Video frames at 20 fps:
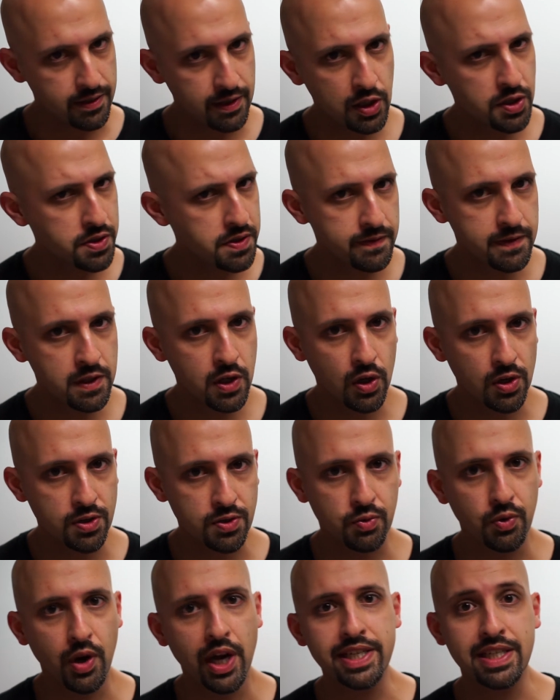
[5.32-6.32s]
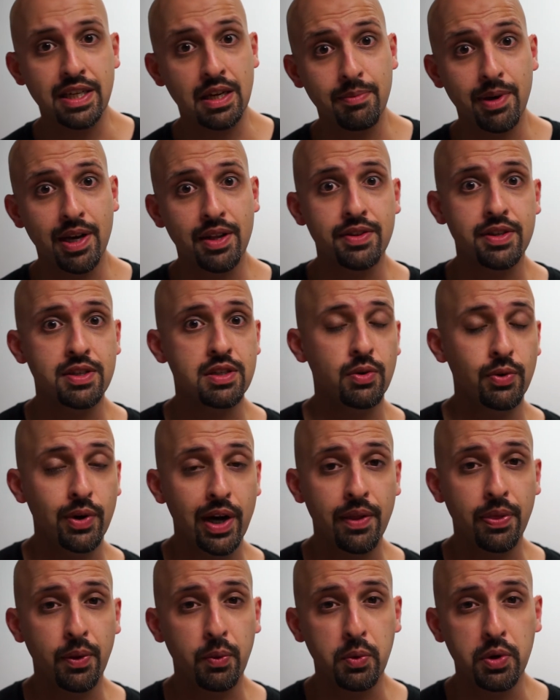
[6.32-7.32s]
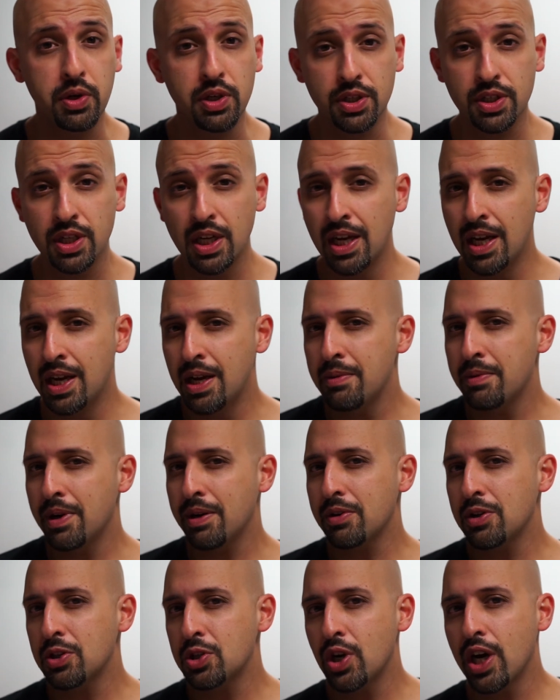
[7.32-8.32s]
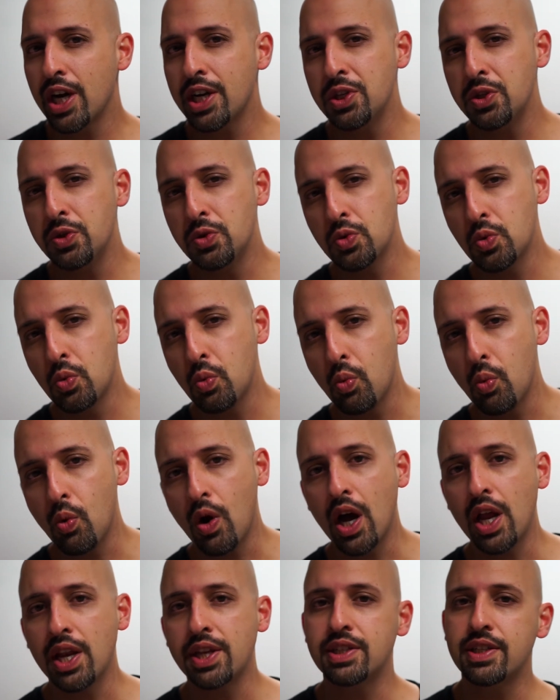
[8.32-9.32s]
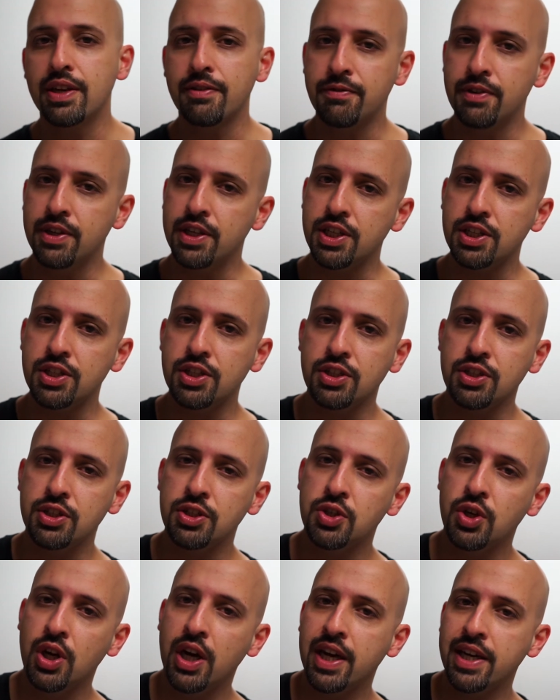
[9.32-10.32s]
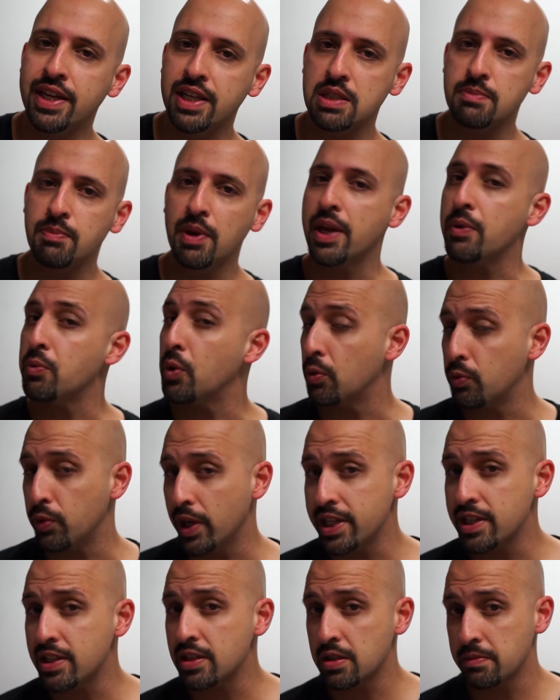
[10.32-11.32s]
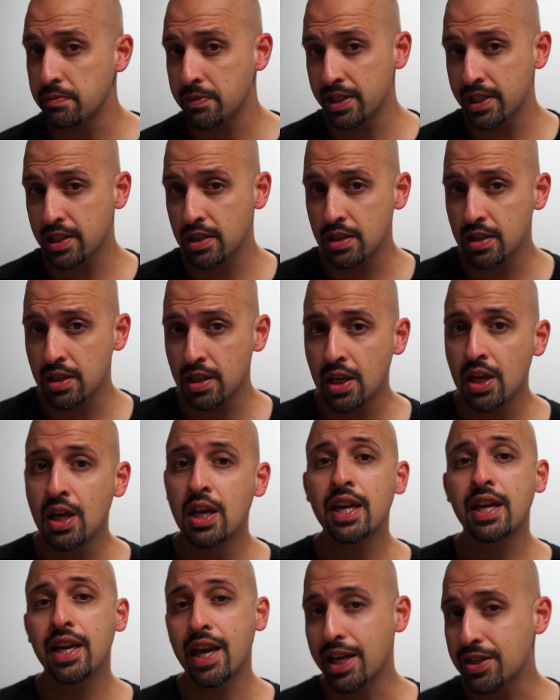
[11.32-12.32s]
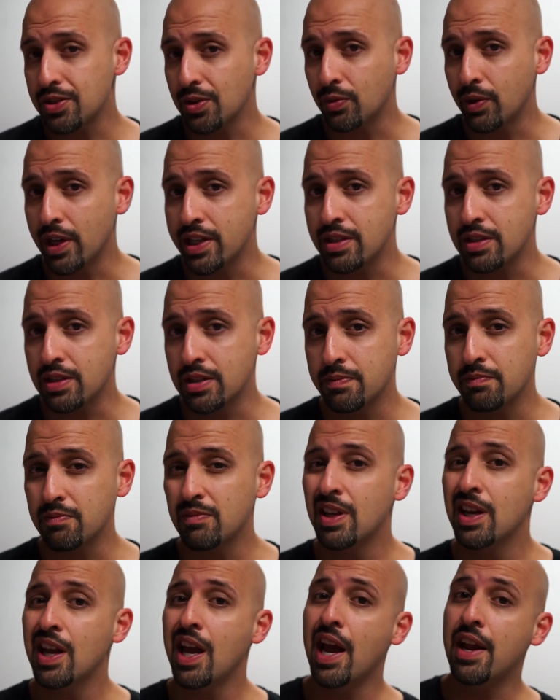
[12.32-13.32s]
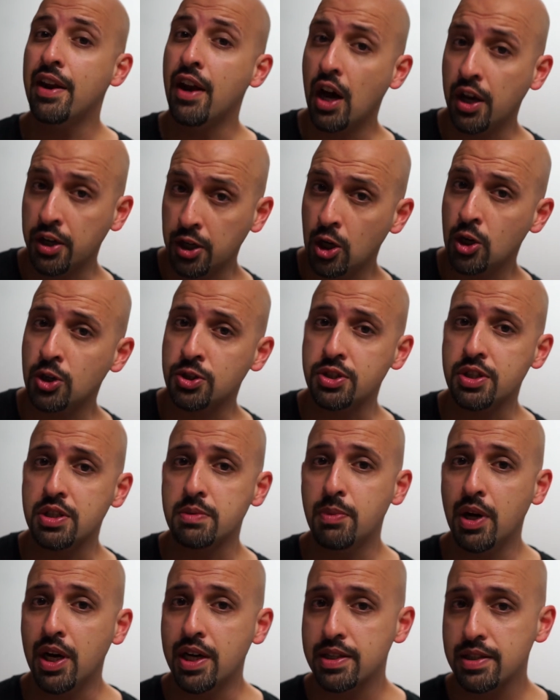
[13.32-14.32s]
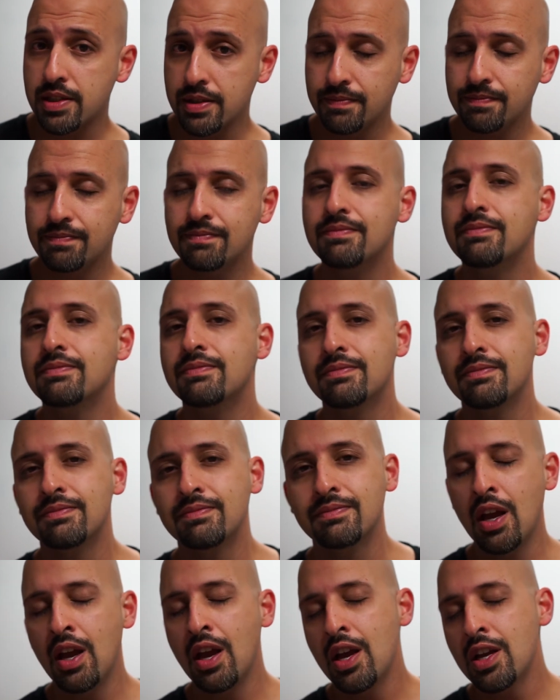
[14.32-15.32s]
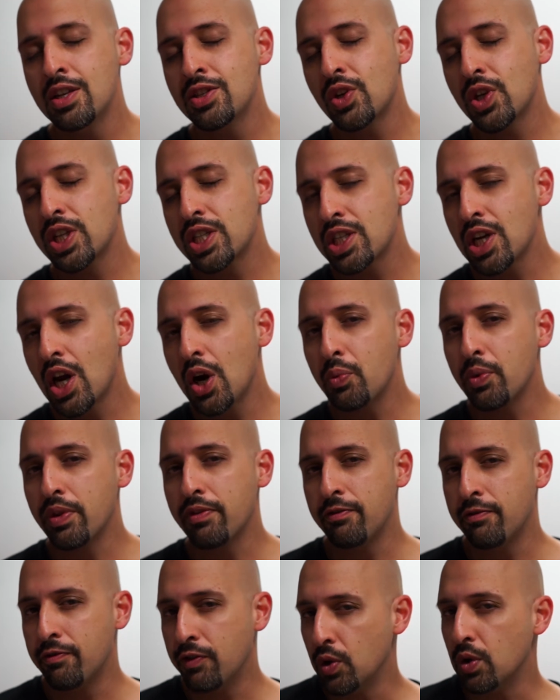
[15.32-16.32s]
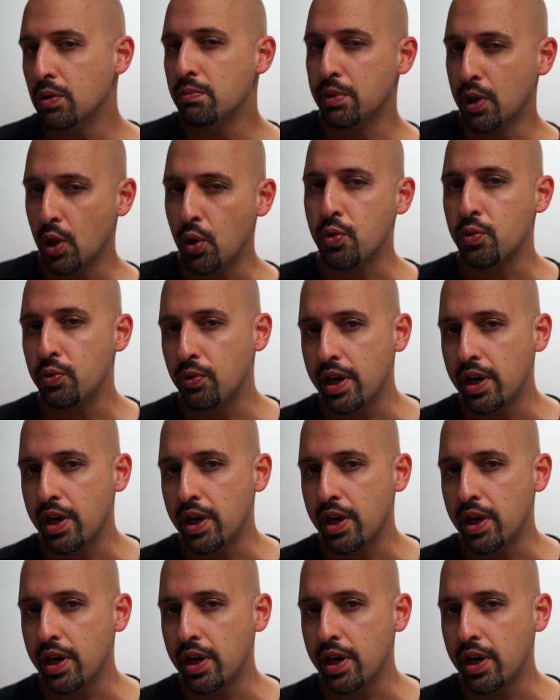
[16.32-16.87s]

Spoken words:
and lots of scholars writing about this around the world. And I'm going to try and use one definition to try and explain what racism is, casual racism, and unconscious bias. So to start with full-blown